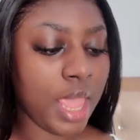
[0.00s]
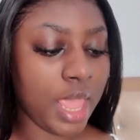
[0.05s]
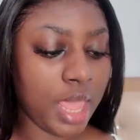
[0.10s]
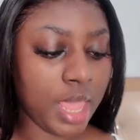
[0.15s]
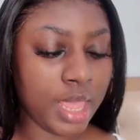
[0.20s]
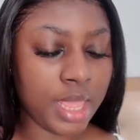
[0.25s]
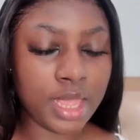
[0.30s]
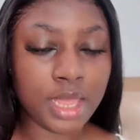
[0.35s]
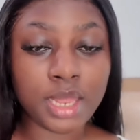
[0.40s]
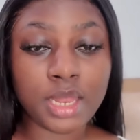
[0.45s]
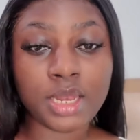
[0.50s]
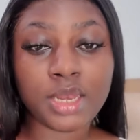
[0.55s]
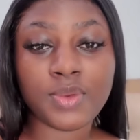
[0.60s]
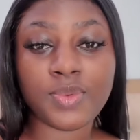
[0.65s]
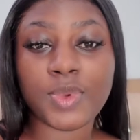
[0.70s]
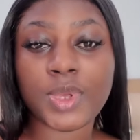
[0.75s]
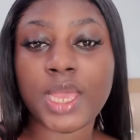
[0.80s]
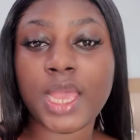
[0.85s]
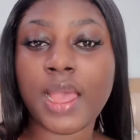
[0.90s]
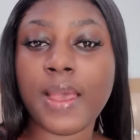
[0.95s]
and
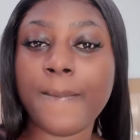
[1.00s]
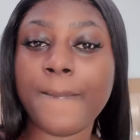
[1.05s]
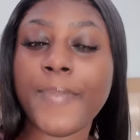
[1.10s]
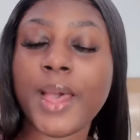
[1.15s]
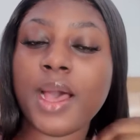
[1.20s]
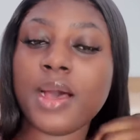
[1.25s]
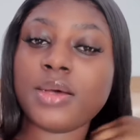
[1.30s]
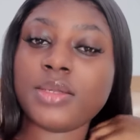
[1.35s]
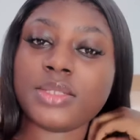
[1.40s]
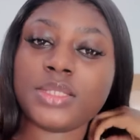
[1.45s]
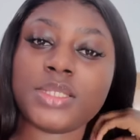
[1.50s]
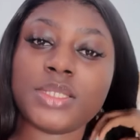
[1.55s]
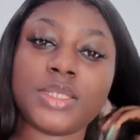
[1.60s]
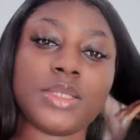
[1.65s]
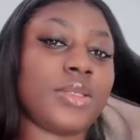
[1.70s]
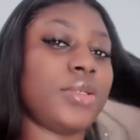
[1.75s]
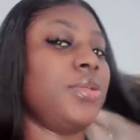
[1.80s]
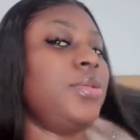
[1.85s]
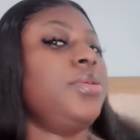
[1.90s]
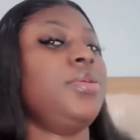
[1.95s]
we are about
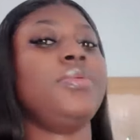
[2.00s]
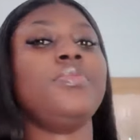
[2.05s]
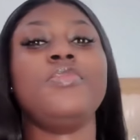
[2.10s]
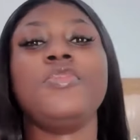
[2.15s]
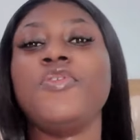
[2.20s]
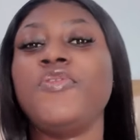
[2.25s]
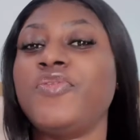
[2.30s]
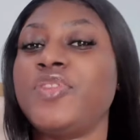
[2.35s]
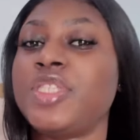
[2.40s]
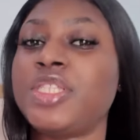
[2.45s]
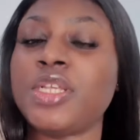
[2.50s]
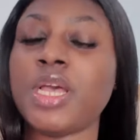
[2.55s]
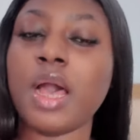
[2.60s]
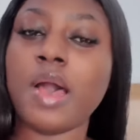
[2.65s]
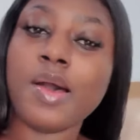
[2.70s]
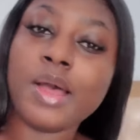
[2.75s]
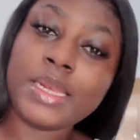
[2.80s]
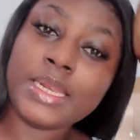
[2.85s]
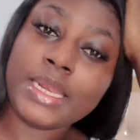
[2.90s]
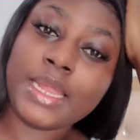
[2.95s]
to move to
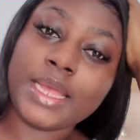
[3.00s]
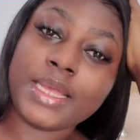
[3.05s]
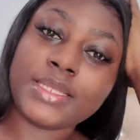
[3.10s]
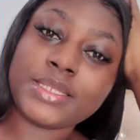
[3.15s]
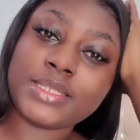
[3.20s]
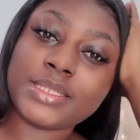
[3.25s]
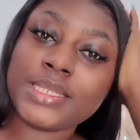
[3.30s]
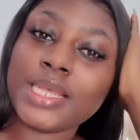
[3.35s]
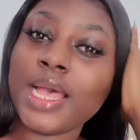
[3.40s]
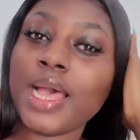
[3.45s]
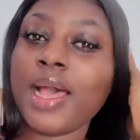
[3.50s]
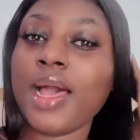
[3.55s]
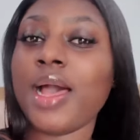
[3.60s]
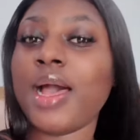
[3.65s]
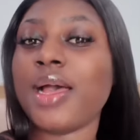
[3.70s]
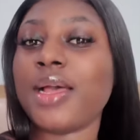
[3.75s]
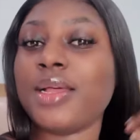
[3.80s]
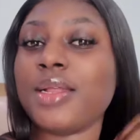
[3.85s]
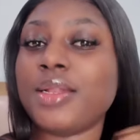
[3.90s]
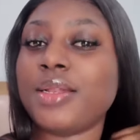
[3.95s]
our next
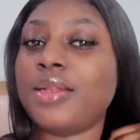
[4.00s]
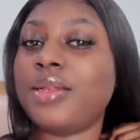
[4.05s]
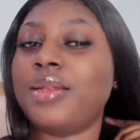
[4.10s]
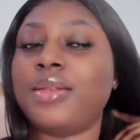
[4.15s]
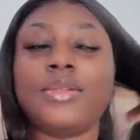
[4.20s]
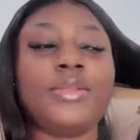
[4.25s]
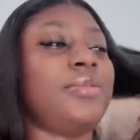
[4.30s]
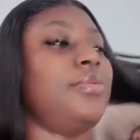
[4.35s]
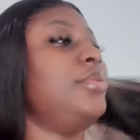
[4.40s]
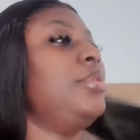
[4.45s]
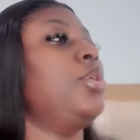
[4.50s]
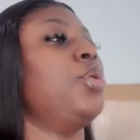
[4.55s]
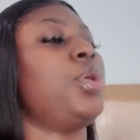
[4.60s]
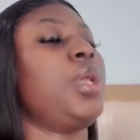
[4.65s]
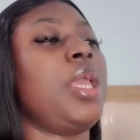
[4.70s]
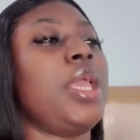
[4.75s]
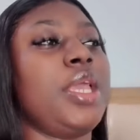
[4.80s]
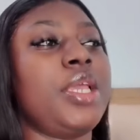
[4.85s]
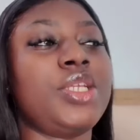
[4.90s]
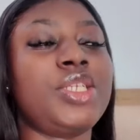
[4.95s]

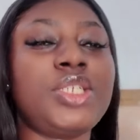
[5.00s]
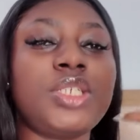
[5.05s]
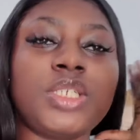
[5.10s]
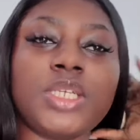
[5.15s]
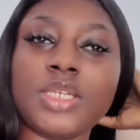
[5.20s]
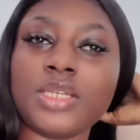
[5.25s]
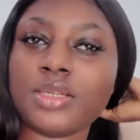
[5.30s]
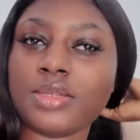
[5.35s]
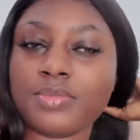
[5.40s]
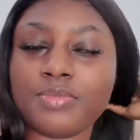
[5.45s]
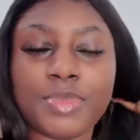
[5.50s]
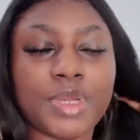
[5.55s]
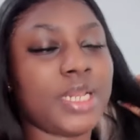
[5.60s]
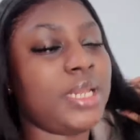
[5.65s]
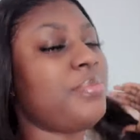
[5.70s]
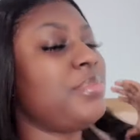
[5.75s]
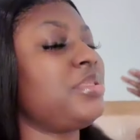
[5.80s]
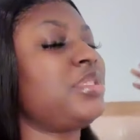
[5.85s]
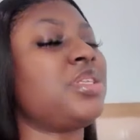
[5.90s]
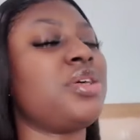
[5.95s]
location. But
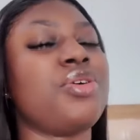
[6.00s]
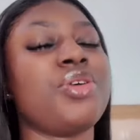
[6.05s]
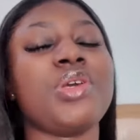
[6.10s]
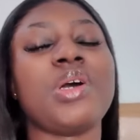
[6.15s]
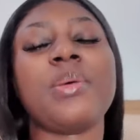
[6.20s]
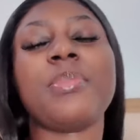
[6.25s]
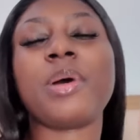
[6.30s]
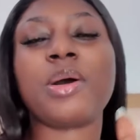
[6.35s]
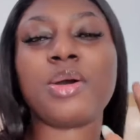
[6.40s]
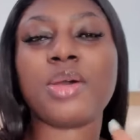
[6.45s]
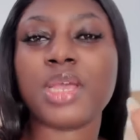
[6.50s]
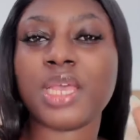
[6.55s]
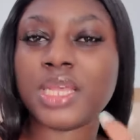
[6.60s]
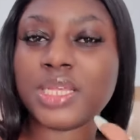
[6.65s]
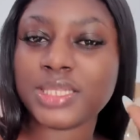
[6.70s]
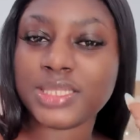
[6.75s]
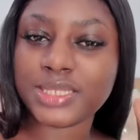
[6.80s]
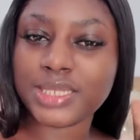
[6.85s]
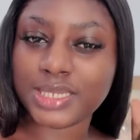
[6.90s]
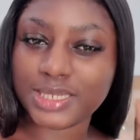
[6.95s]
let me tell you about
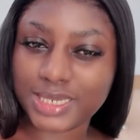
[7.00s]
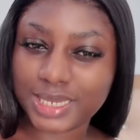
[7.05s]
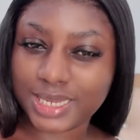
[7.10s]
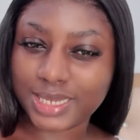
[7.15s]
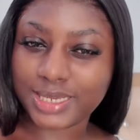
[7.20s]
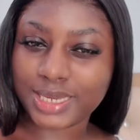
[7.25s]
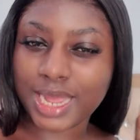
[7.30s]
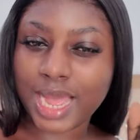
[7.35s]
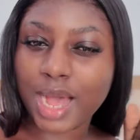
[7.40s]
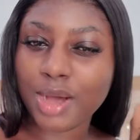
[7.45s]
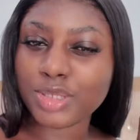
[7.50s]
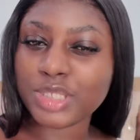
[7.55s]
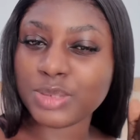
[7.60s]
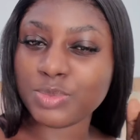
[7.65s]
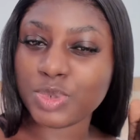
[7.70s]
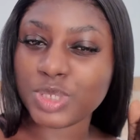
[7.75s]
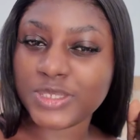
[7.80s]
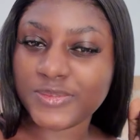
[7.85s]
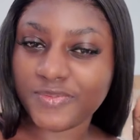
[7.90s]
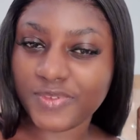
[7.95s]
yesterday, the
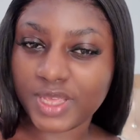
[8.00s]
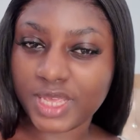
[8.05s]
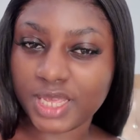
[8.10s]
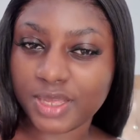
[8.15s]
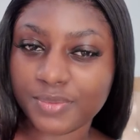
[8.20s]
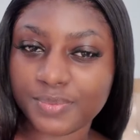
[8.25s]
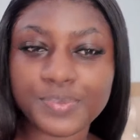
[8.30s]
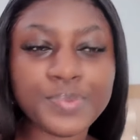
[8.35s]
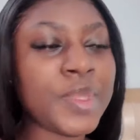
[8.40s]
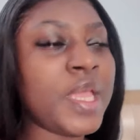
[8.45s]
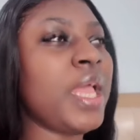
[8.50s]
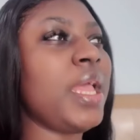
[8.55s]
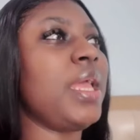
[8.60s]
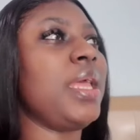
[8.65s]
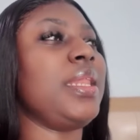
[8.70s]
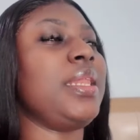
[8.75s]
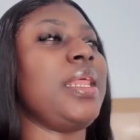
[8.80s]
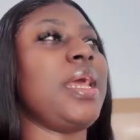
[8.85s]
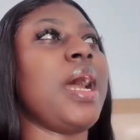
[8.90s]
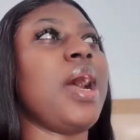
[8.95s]
atmosphere.
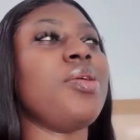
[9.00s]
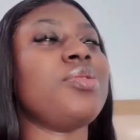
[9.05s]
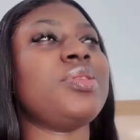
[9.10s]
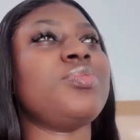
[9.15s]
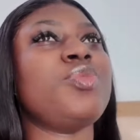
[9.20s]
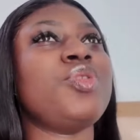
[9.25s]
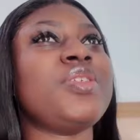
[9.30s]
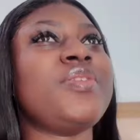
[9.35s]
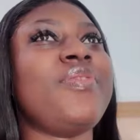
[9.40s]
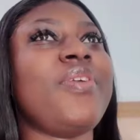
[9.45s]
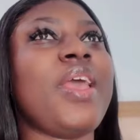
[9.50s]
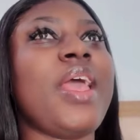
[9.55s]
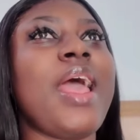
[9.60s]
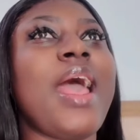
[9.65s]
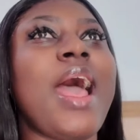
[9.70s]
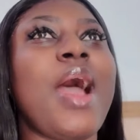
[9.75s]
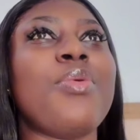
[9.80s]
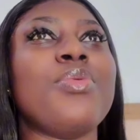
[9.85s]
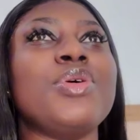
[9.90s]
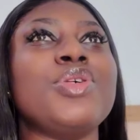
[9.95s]
I
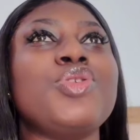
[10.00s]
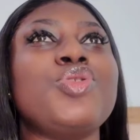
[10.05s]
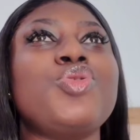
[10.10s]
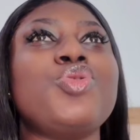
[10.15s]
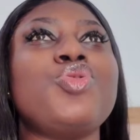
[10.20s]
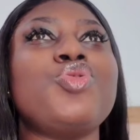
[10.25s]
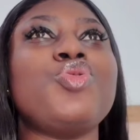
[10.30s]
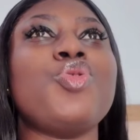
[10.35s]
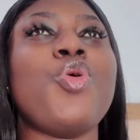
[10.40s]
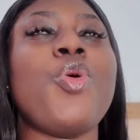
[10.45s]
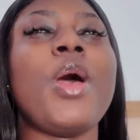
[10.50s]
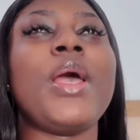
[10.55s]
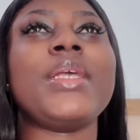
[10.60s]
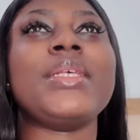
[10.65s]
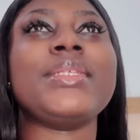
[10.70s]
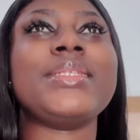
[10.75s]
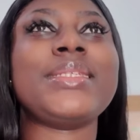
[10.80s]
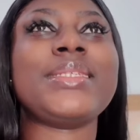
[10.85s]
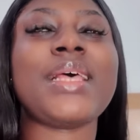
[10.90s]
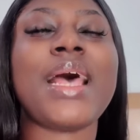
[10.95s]
was so
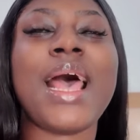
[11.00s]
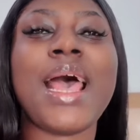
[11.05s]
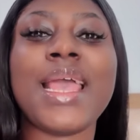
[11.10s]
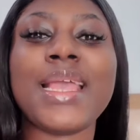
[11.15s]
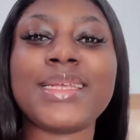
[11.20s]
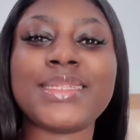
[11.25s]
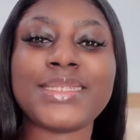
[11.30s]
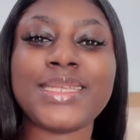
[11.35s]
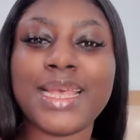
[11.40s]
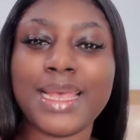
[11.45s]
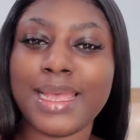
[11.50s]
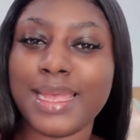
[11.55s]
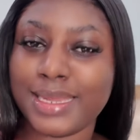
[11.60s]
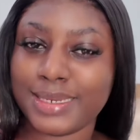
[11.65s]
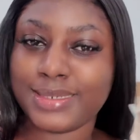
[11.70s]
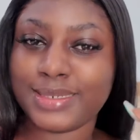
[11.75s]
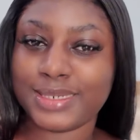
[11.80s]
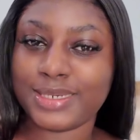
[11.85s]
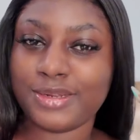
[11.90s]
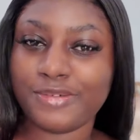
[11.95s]

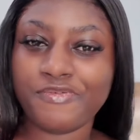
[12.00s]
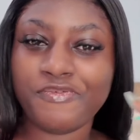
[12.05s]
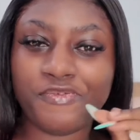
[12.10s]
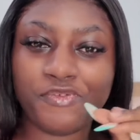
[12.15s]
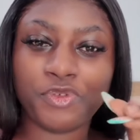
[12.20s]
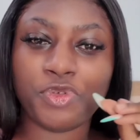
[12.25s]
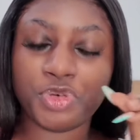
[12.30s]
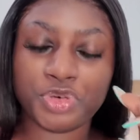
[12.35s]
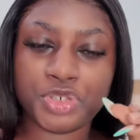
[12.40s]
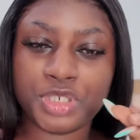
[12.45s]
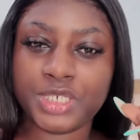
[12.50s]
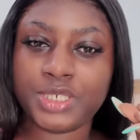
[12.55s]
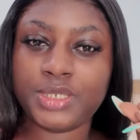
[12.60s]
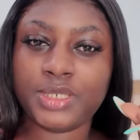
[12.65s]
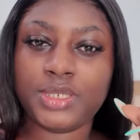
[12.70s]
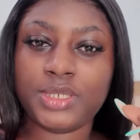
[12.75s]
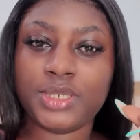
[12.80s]
excited for